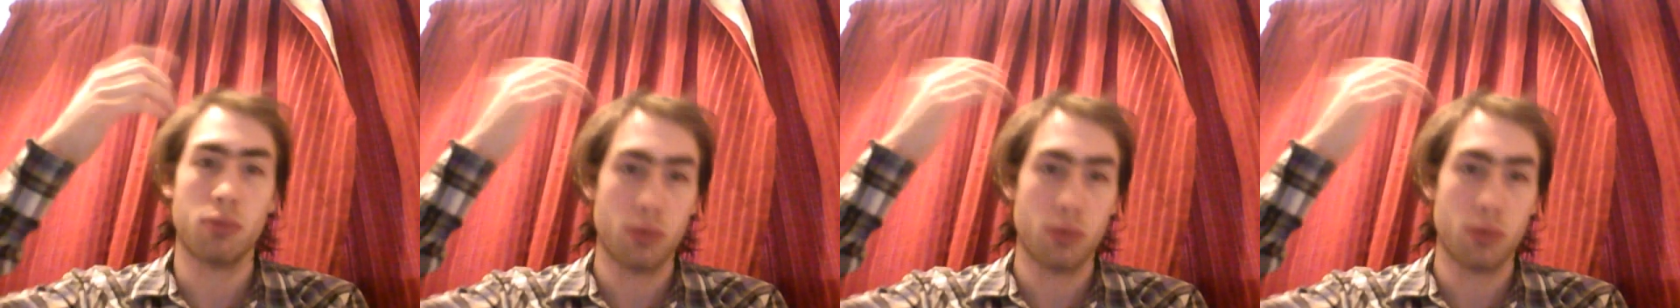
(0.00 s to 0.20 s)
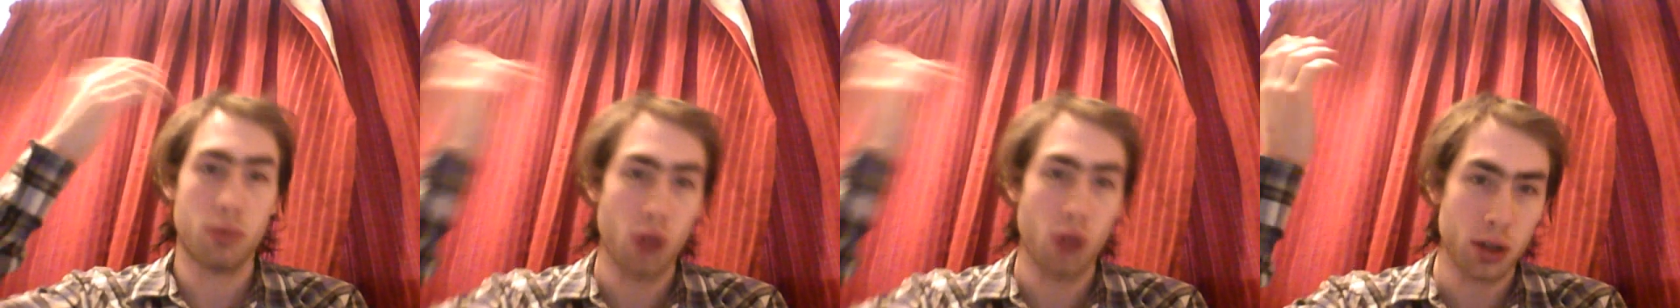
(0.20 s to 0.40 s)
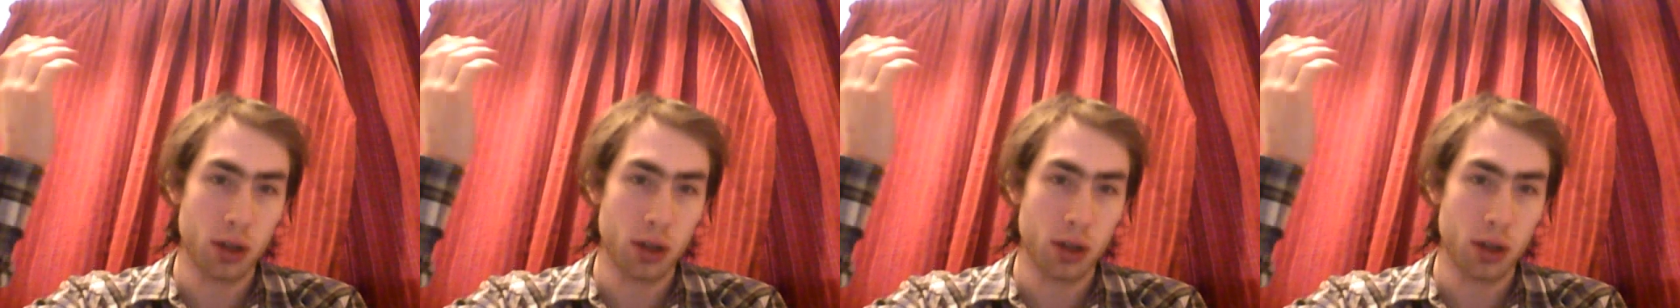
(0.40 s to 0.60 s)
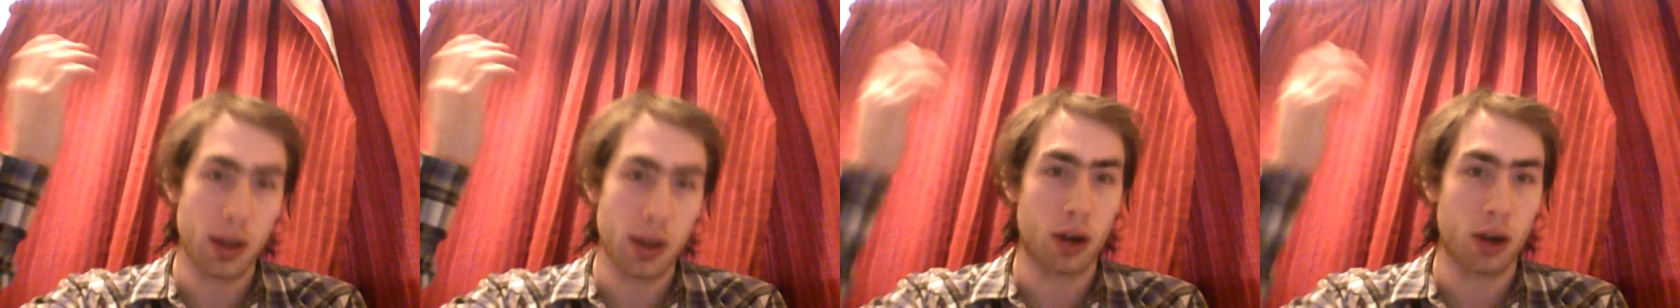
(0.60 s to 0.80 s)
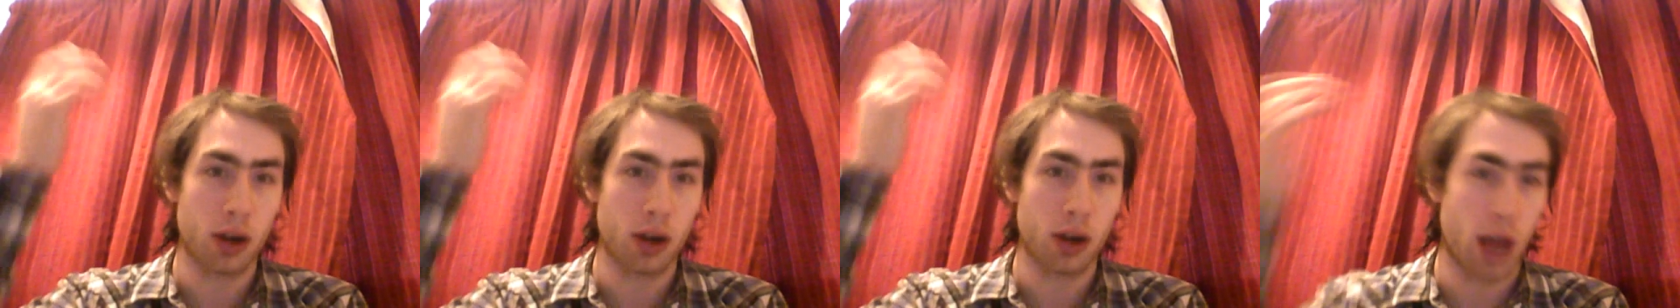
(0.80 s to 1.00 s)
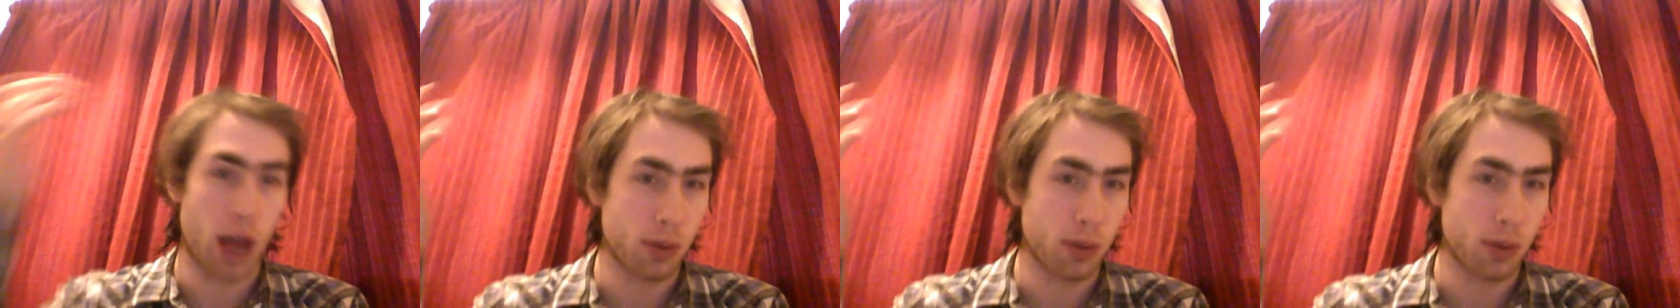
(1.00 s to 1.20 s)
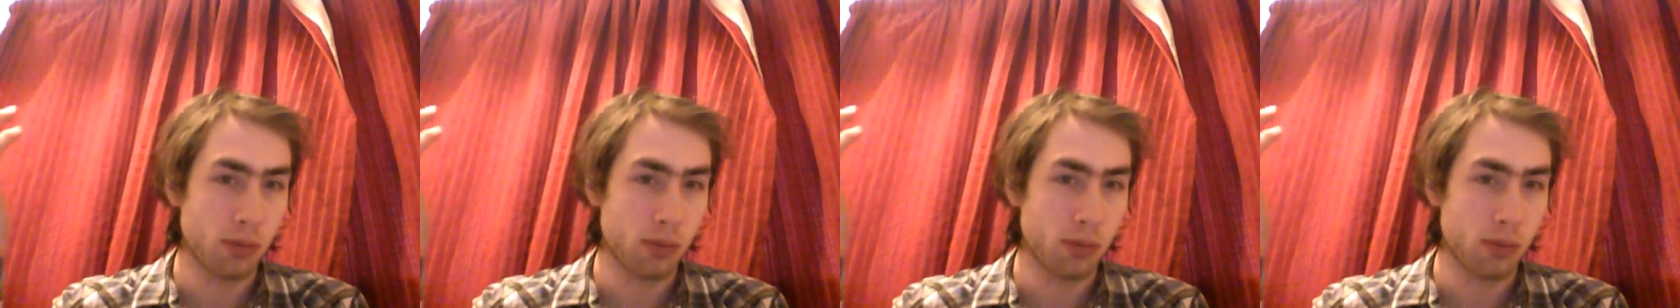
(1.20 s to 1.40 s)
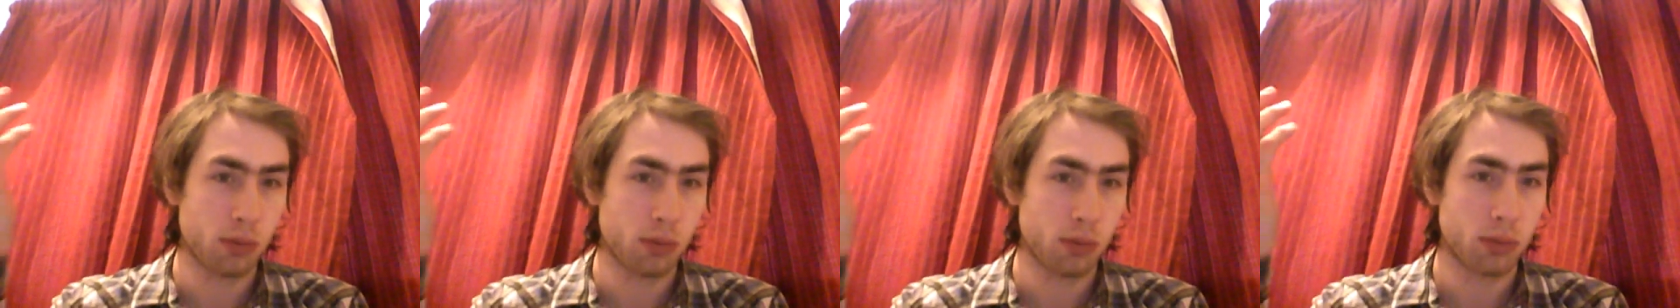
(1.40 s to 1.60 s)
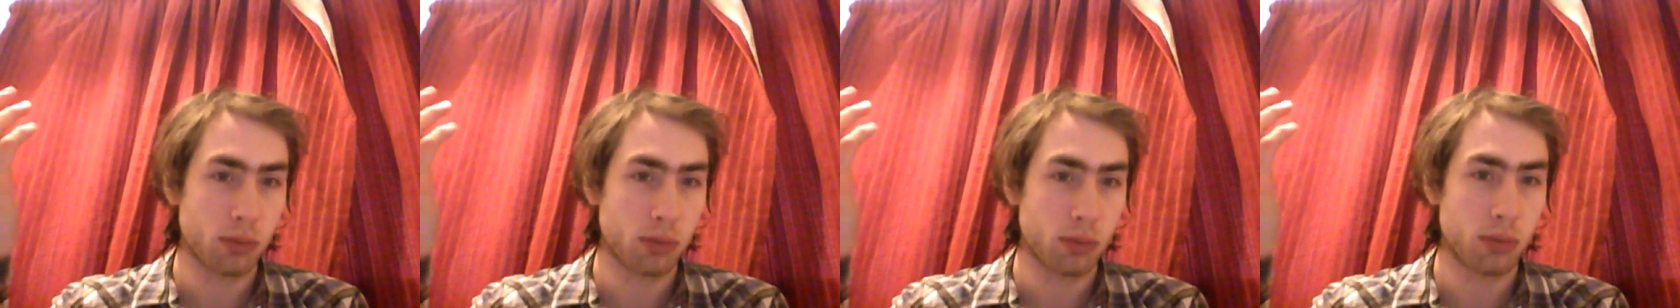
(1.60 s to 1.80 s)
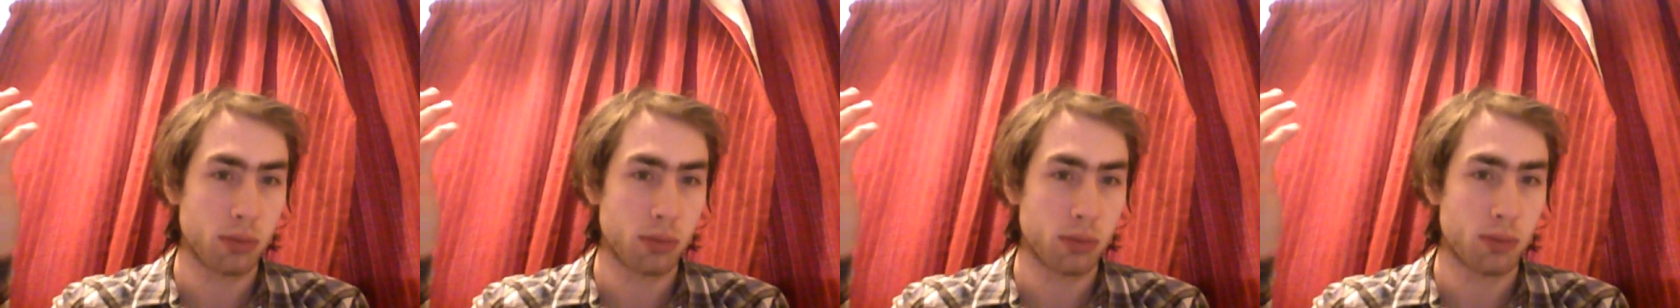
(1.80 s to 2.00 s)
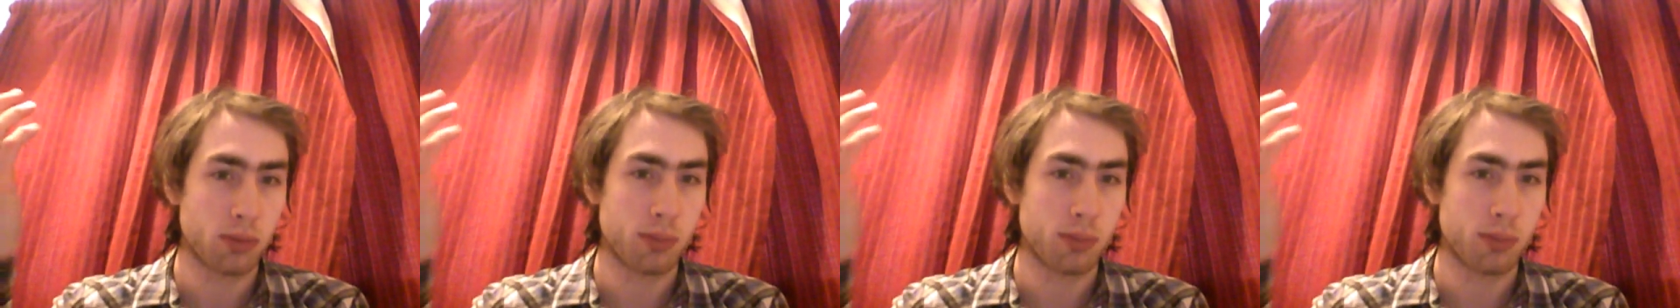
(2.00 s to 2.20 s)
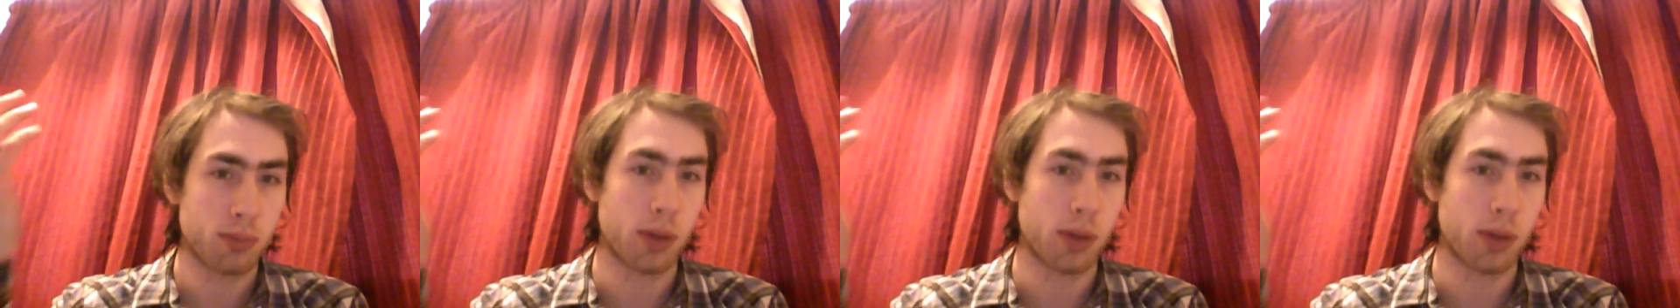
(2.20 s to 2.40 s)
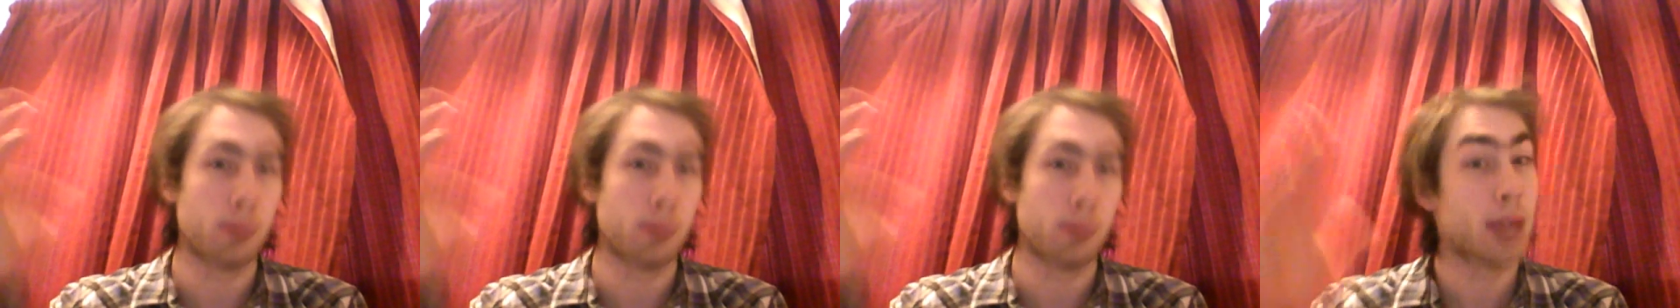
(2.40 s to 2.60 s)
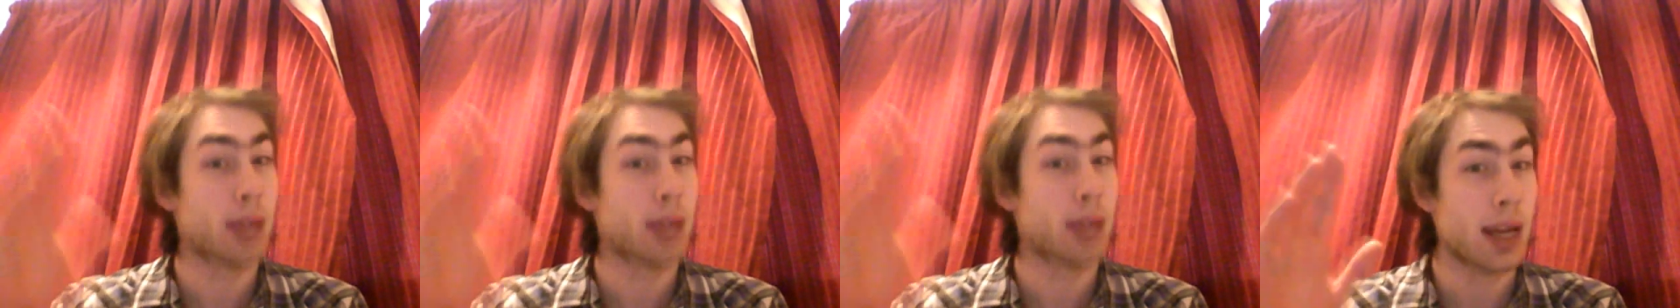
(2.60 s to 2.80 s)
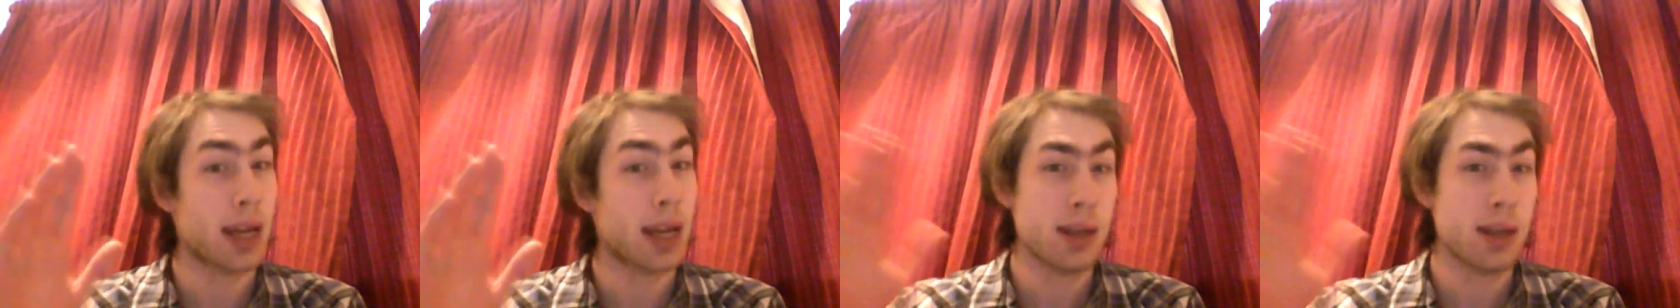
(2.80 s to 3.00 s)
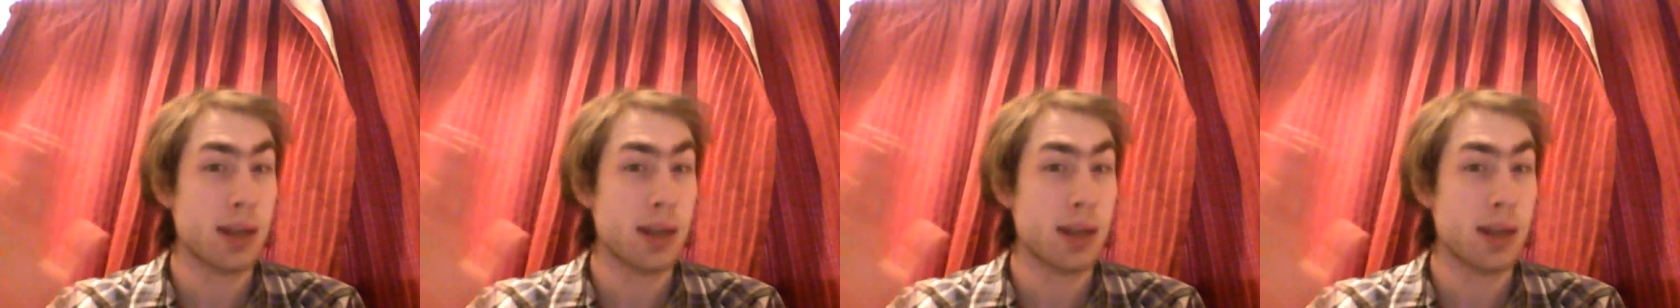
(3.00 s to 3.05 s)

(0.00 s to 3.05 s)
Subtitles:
Granted, that could happen, but Blade